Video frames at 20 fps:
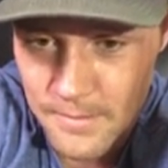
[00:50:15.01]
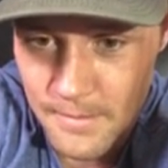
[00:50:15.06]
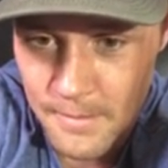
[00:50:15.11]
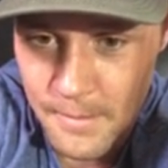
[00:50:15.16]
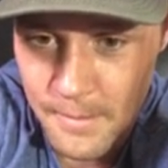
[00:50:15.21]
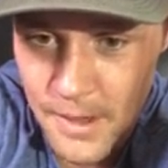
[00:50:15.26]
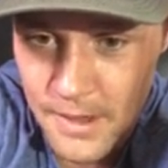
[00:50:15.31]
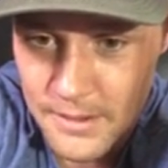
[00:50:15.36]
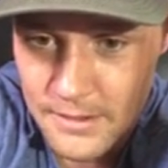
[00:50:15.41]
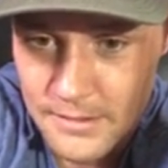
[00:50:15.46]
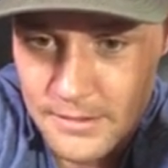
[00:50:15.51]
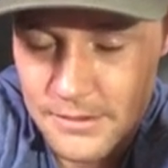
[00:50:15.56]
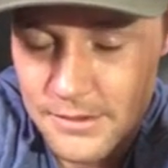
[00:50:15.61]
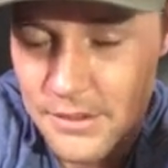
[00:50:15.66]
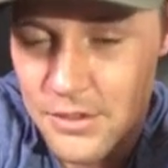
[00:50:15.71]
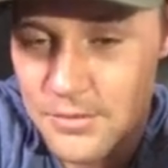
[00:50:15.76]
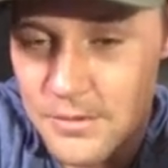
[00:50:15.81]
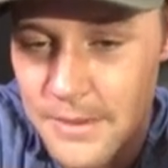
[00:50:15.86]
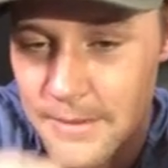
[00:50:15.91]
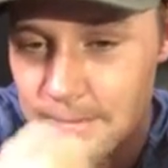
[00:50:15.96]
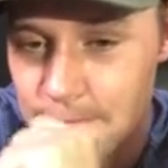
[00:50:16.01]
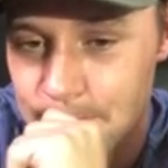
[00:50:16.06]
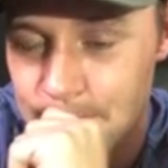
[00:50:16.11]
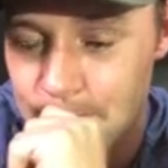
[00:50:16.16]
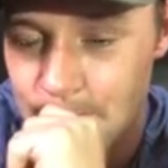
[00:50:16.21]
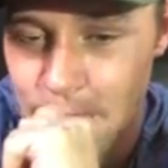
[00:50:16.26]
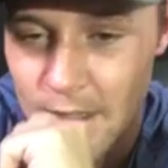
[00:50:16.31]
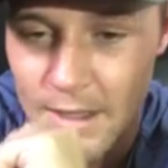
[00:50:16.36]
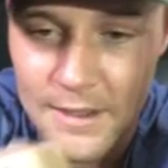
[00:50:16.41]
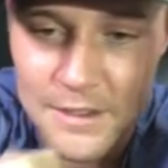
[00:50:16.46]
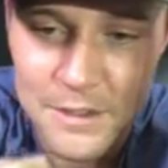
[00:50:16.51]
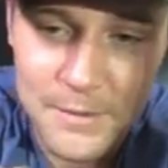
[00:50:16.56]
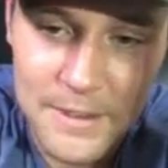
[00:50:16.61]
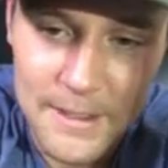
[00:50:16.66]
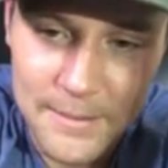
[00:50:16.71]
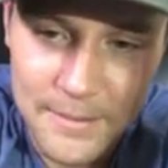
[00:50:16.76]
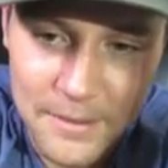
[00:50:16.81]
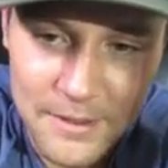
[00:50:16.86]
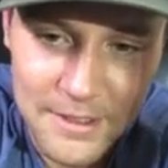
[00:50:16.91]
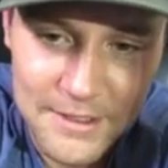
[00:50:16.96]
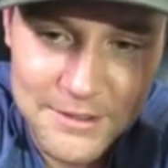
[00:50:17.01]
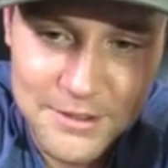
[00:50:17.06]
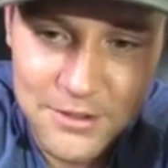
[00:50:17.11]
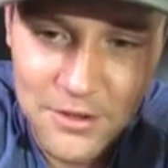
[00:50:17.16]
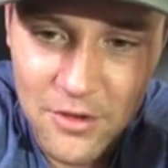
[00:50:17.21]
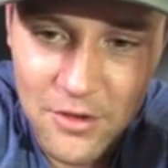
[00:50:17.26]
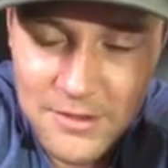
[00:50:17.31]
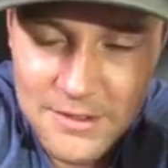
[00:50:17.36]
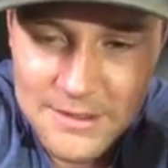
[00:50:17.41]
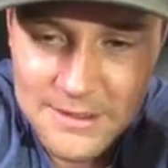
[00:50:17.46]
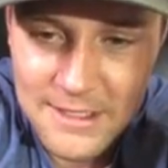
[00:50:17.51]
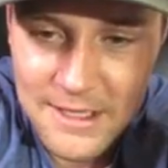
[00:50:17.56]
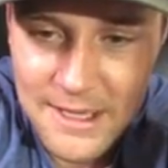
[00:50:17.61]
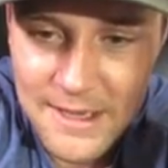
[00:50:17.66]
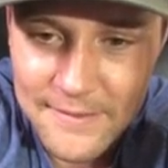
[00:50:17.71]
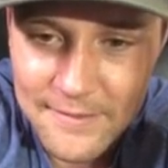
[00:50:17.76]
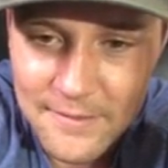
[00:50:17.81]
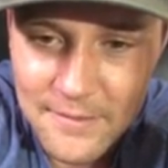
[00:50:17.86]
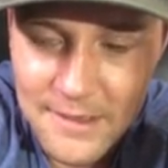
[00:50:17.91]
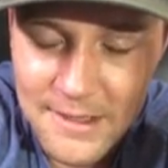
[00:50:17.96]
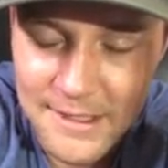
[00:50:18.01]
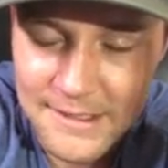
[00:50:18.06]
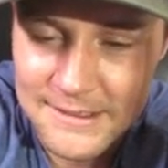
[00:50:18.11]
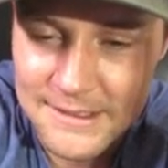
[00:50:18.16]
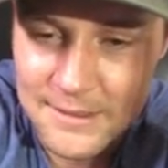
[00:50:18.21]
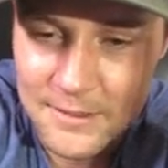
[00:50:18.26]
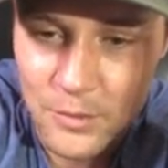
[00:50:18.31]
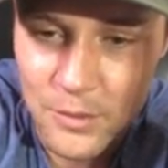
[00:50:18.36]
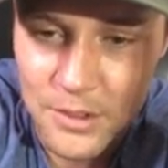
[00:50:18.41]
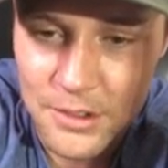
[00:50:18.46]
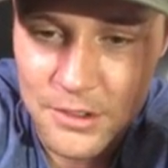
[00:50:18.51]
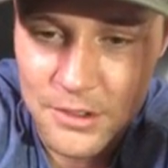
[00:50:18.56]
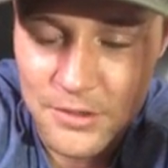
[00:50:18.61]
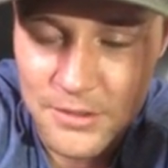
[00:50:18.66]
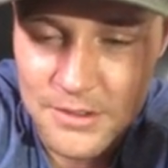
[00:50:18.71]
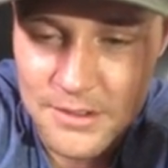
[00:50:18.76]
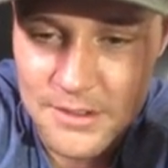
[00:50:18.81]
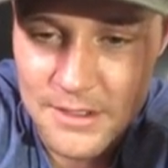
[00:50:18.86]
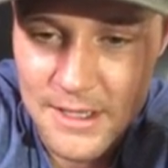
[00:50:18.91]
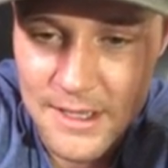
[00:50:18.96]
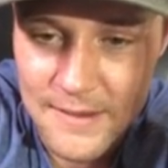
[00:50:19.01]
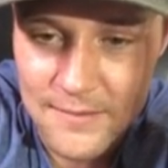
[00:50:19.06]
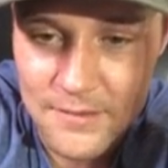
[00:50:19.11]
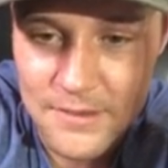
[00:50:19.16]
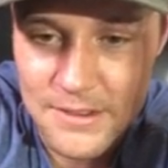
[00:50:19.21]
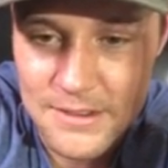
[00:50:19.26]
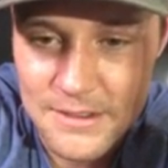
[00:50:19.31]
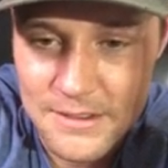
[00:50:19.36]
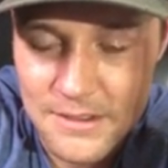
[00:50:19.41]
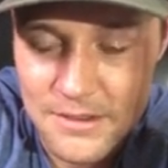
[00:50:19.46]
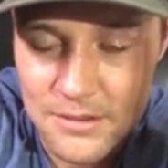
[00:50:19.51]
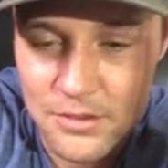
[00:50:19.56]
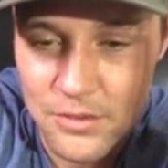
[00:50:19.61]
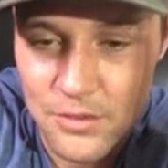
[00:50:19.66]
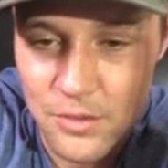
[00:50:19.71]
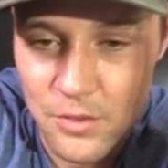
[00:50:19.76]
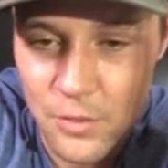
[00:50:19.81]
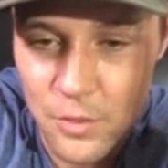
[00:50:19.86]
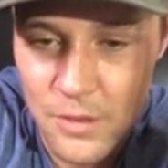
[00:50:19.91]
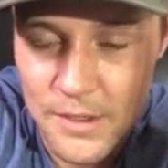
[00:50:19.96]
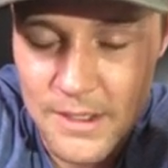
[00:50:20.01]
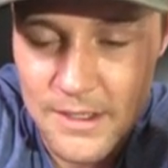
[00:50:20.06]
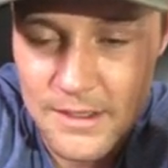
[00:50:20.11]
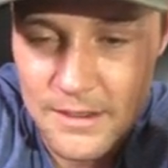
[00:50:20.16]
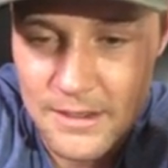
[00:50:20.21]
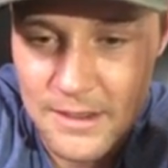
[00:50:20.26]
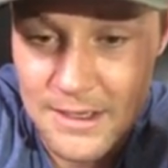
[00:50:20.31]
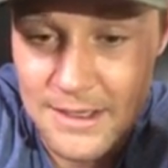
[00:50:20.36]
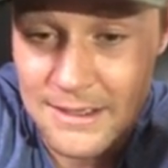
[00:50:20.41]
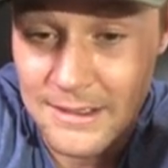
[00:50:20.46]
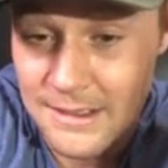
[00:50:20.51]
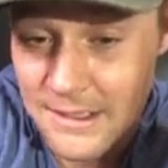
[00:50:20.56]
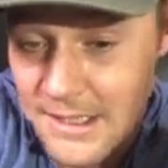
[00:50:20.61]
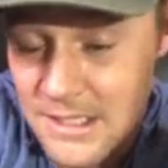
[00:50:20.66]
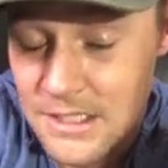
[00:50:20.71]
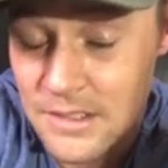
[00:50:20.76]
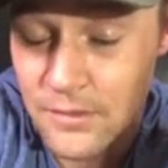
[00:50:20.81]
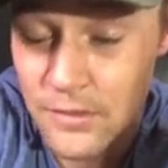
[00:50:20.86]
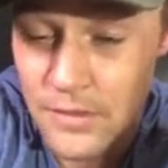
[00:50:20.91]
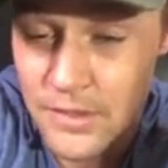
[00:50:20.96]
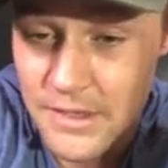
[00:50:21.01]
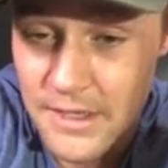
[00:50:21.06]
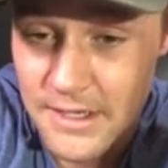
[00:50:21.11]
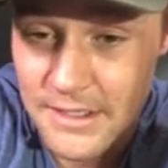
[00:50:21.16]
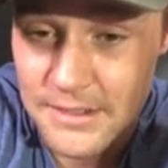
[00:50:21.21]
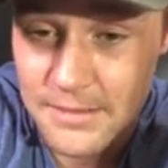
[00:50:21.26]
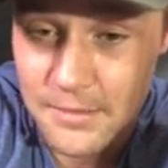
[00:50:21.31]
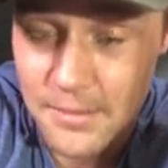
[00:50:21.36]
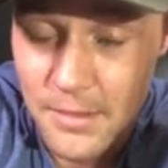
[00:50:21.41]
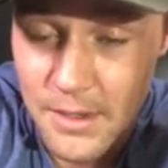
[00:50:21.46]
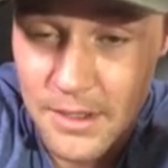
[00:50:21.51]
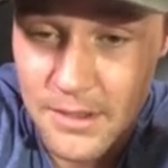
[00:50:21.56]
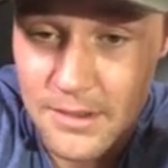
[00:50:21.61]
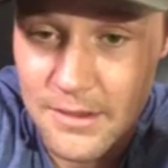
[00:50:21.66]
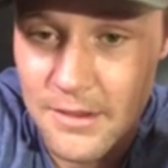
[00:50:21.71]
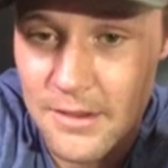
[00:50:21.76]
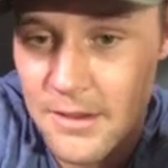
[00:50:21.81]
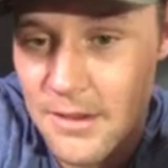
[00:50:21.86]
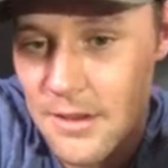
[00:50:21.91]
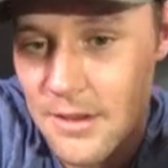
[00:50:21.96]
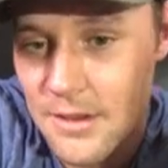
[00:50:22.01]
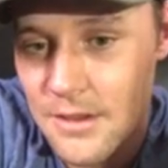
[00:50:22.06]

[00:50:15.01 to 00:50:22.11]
But excuse me, it's been a pleasure on this live. Like I said, we're gonna do this every single week, at least for the next month.